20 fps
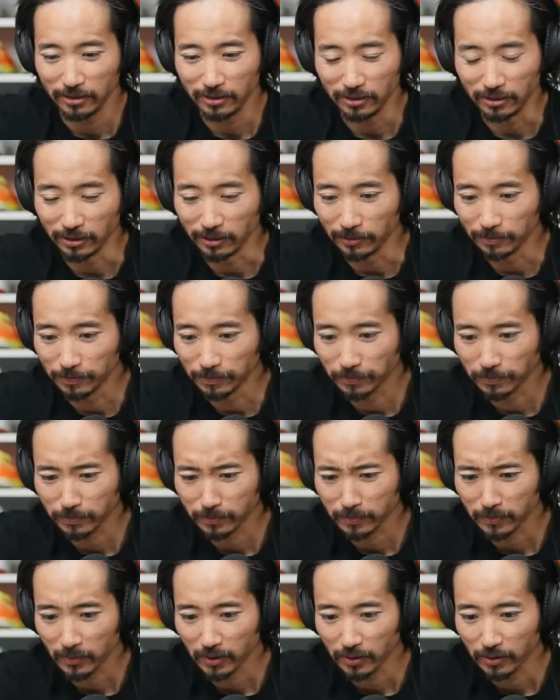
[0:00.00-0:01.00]
you know.
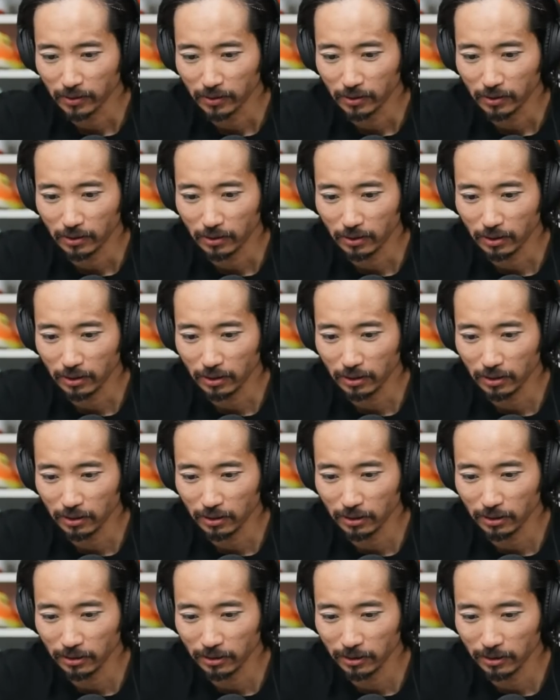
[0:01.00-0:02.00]

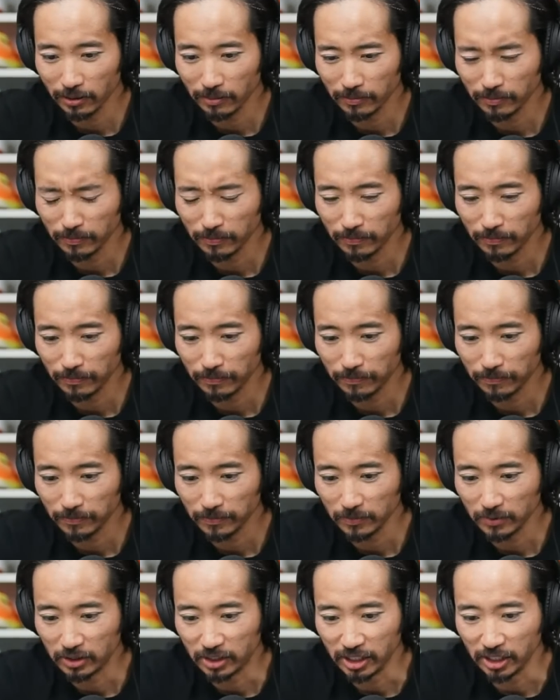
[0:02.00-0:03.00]
Um,
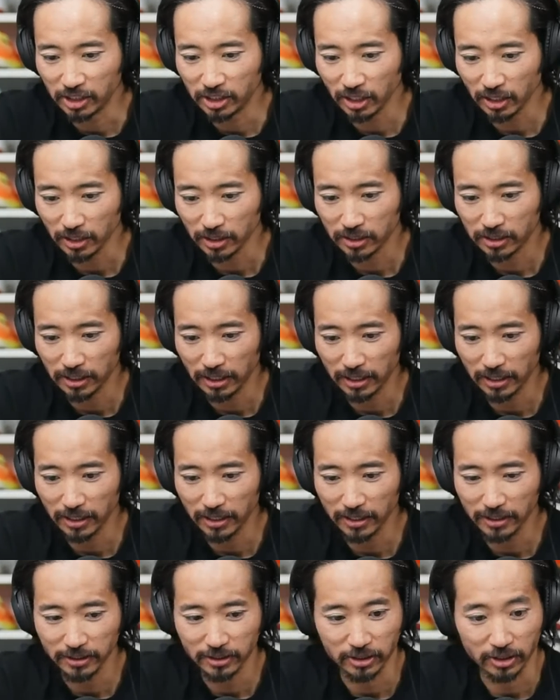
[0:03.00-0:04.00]
D Chuck
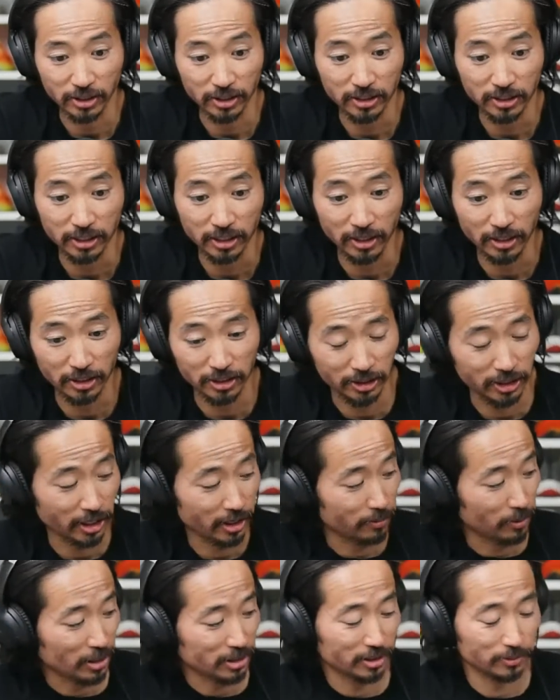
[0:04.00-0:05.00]
says, "Good seeing you at the
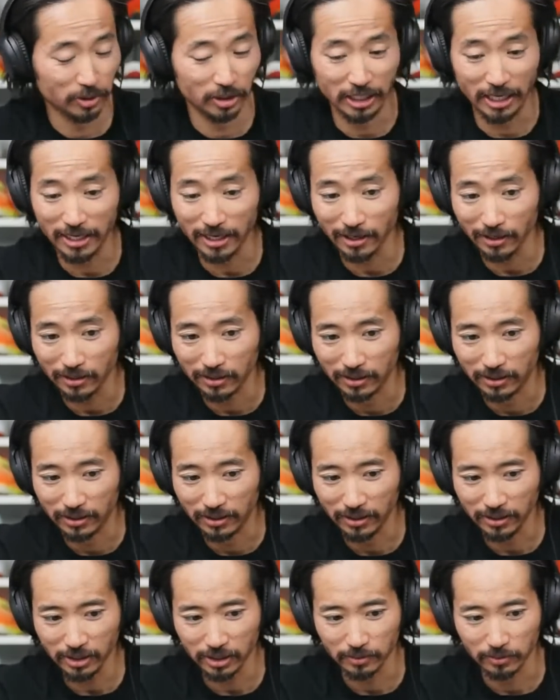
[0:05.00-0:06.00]
Cherry Blossom Shakeout.
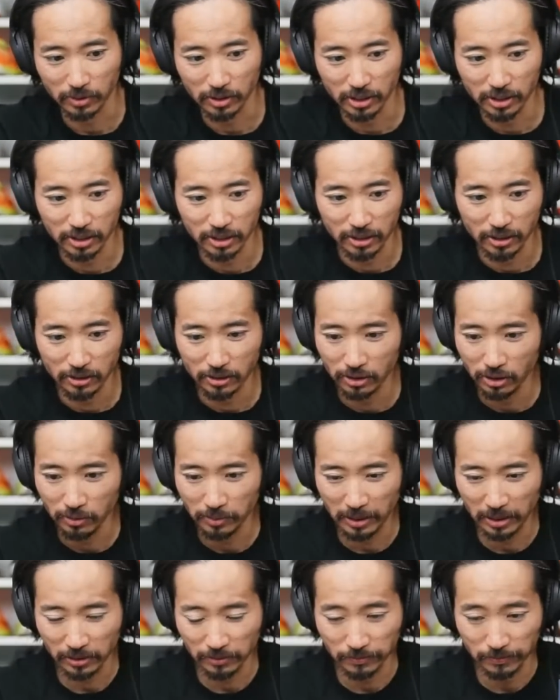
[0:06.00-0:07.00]
Awesome. Good to see you too,
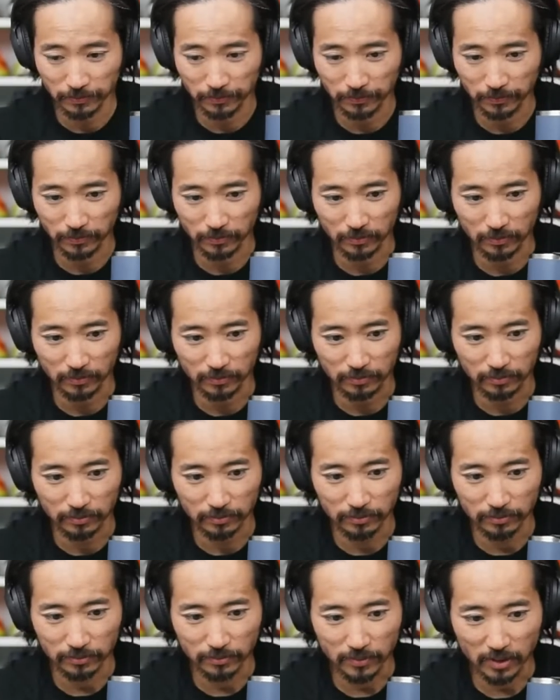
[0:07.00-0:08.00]
man.
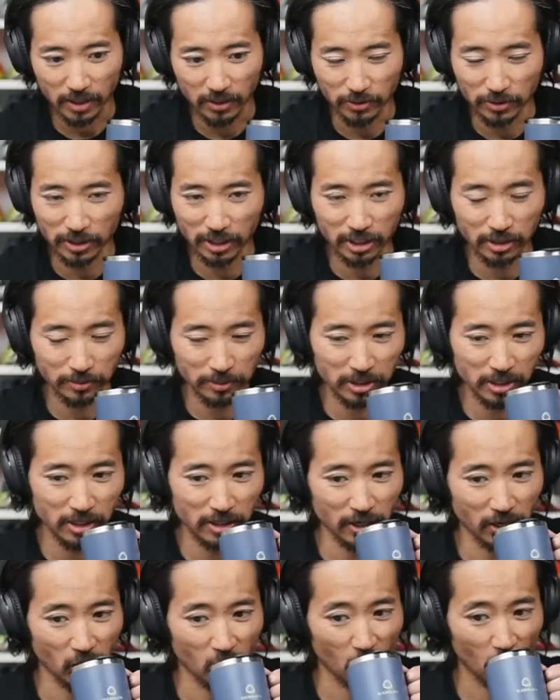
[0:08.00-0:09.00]
It was nice to see
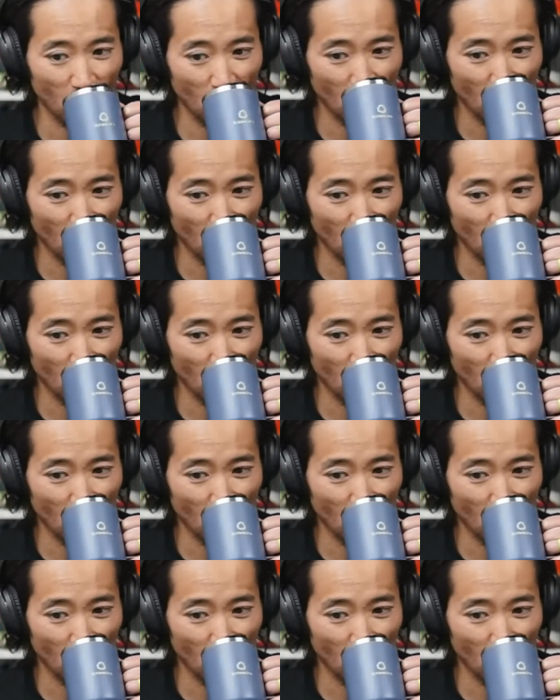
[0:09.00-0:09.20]
you there."